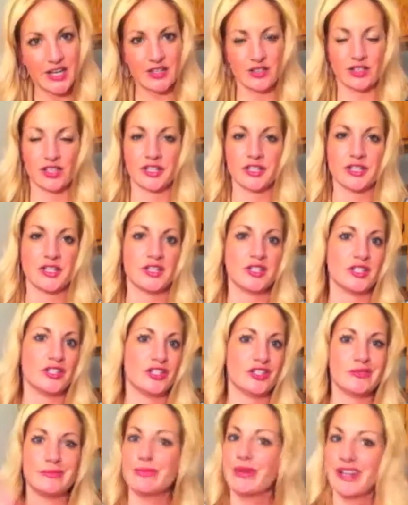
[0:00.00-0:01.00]
or
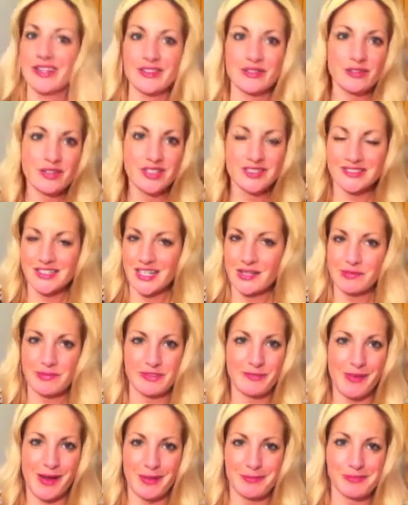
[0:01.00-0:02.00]
you bought the wrong type
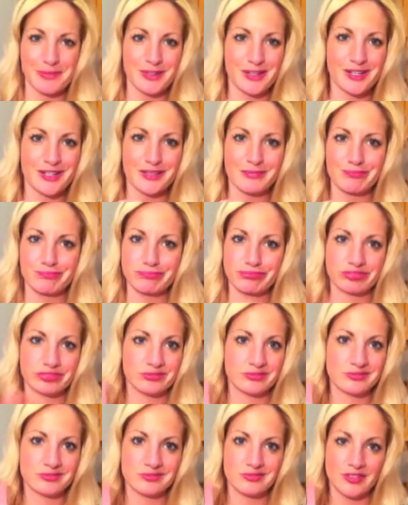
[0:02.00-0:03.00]
of pepper,
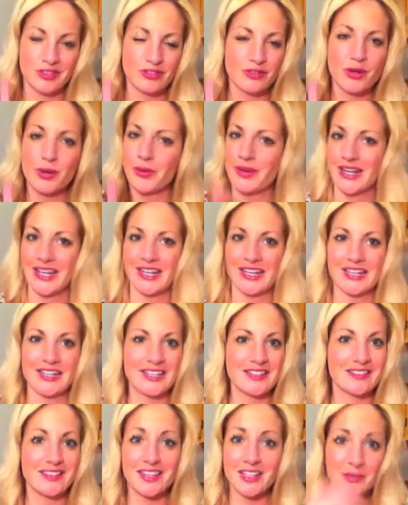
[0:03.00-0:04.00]
throw it in.
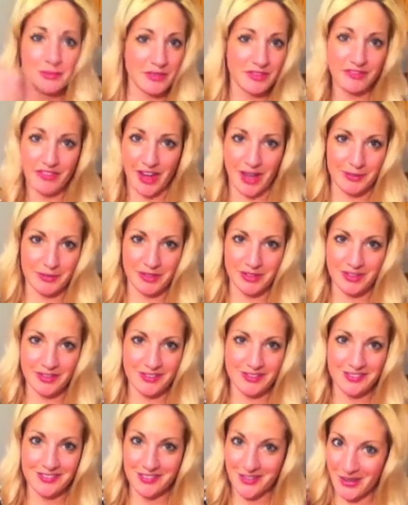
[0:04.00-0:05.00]
It's gonna be
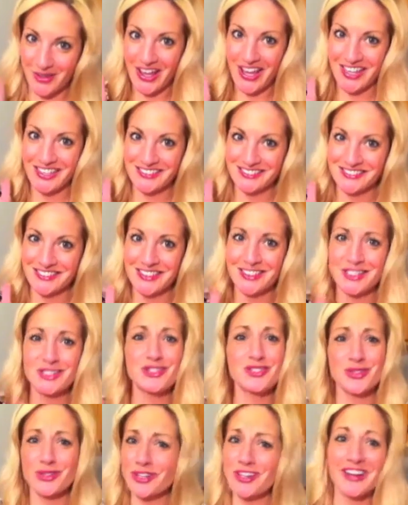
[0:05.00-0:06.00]
fabulous, okay? Because
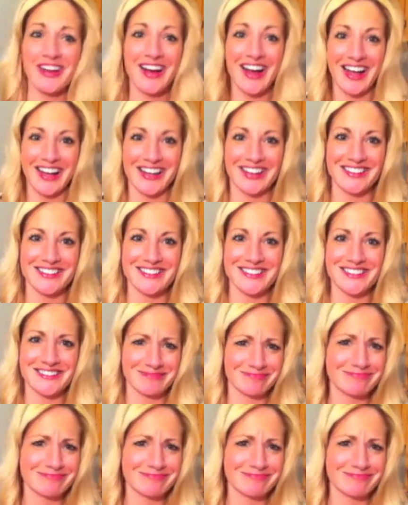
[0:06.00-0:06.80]
you're a goddess.